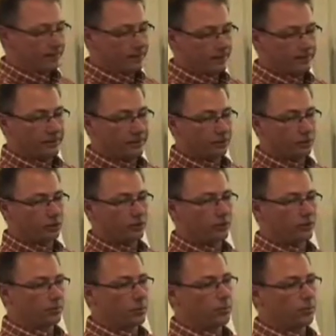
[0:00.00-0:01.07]

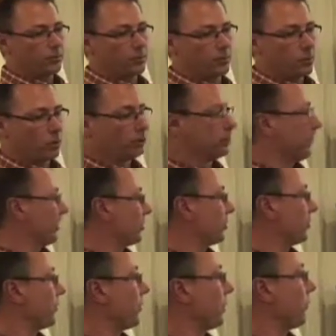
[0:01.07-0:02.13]
the pore spaces
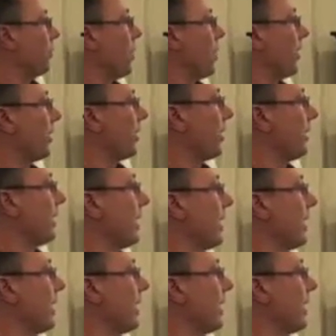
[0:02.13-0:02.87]
are full of water.